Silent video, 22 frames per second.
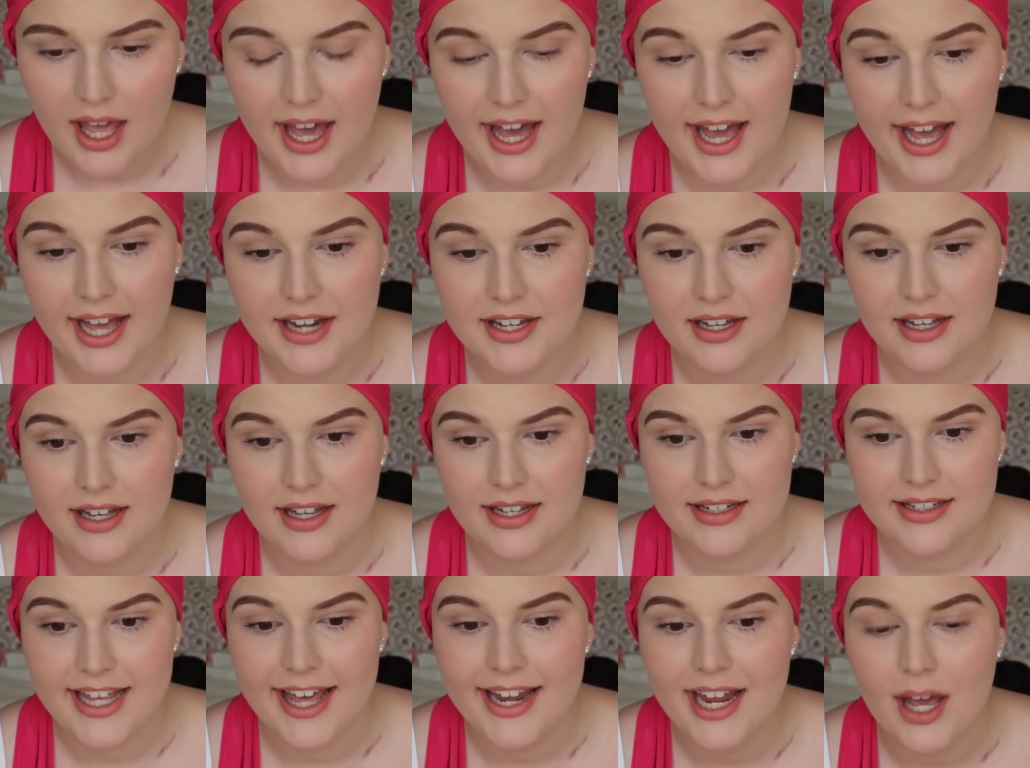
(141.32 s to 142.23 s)
I had
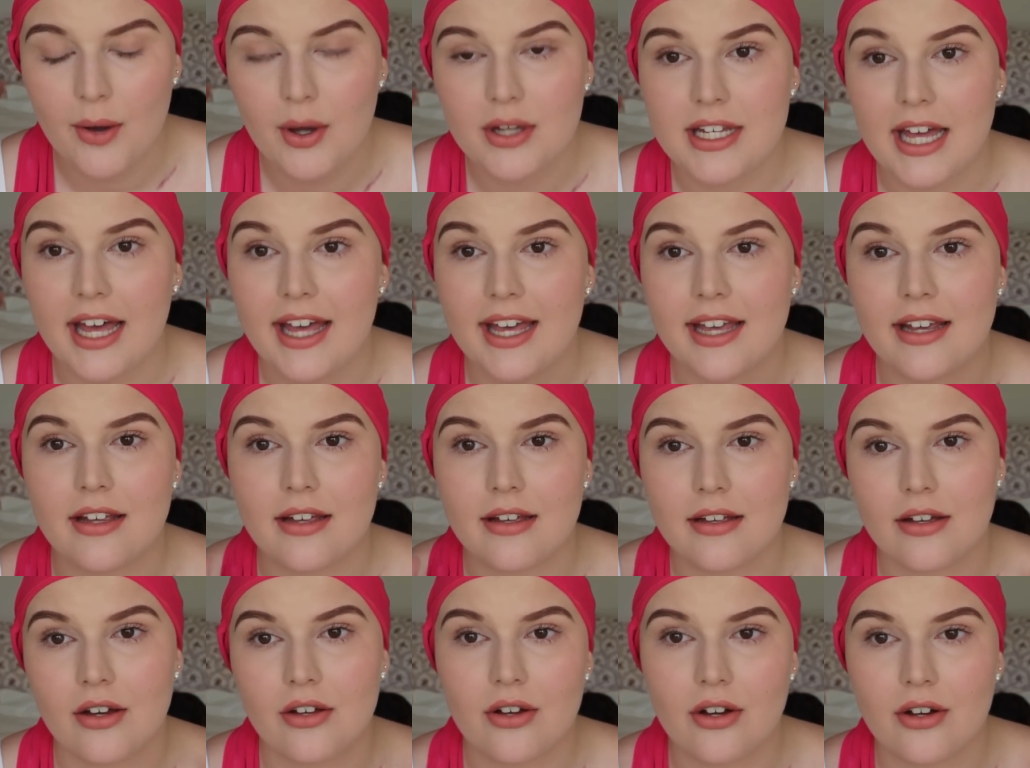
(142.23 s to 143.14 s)
a 10-hour
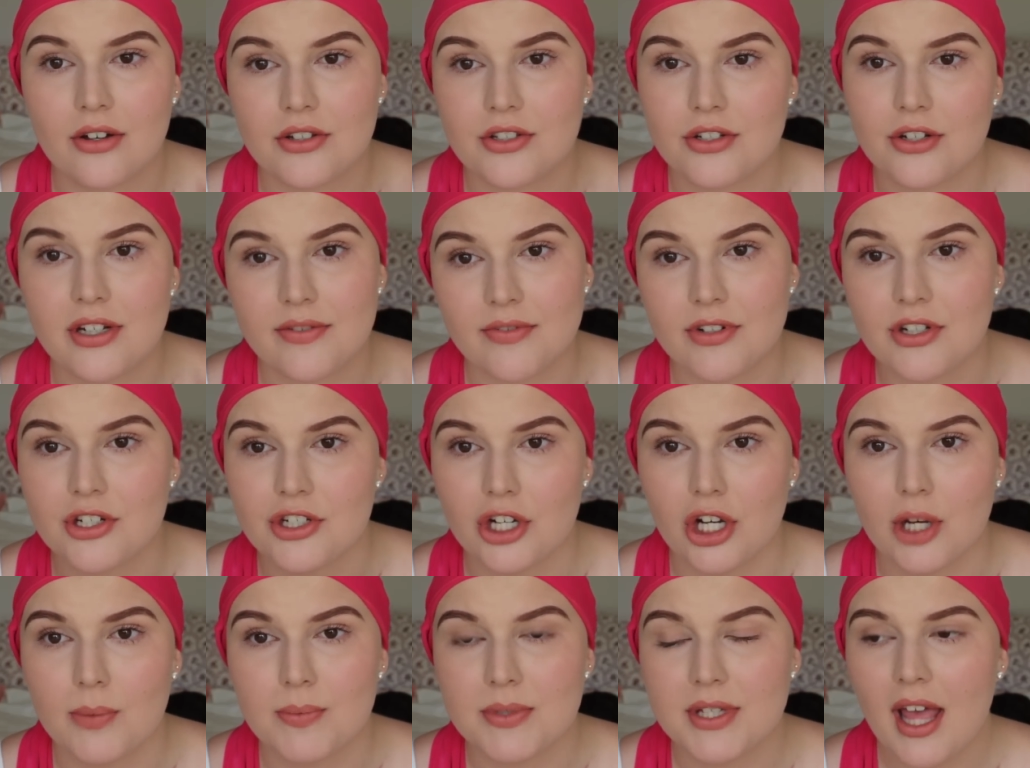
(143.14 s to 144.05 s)
day, 2 different
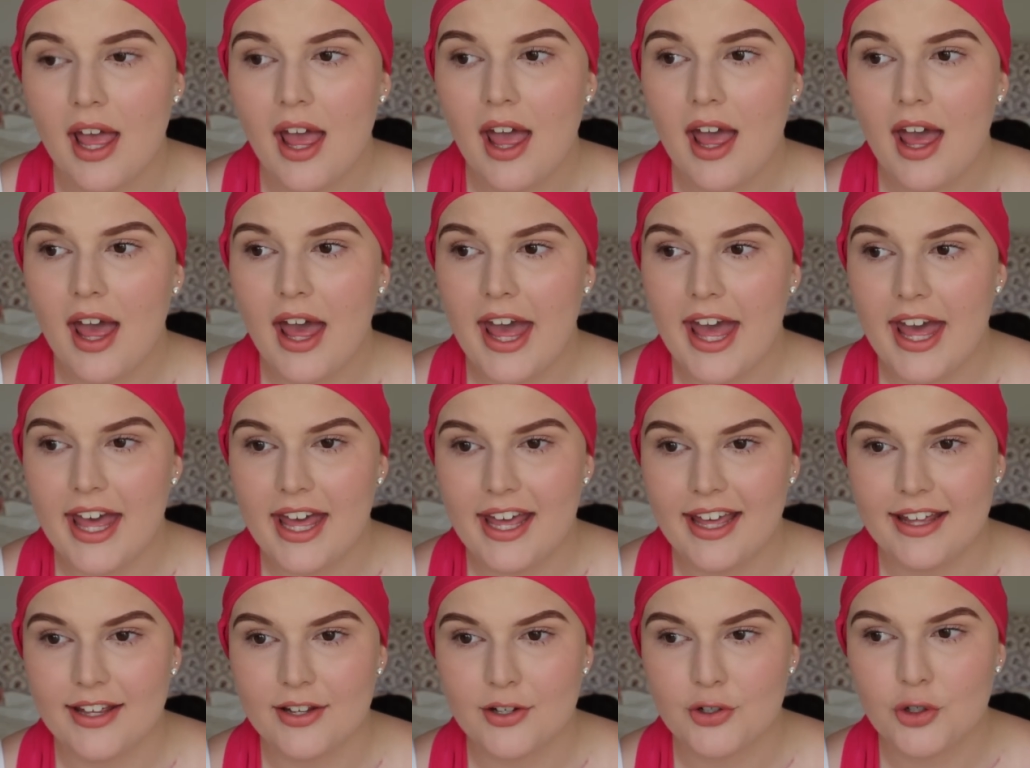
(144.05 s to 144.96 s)
jobs,
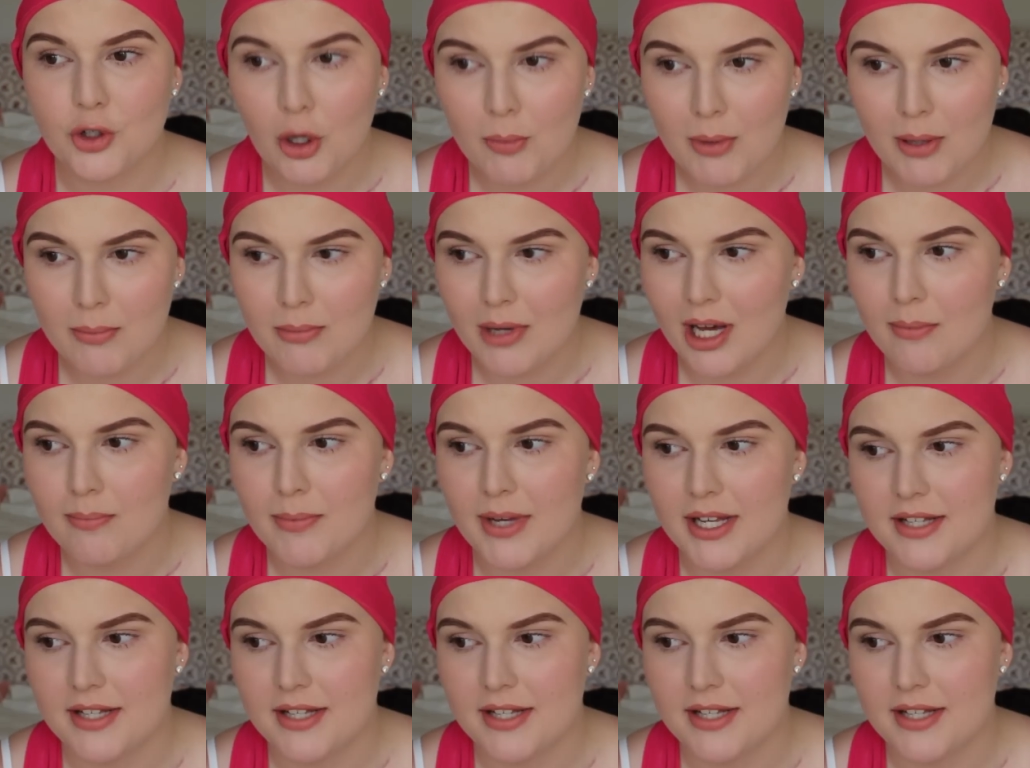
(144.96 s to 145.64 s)
and called my mom.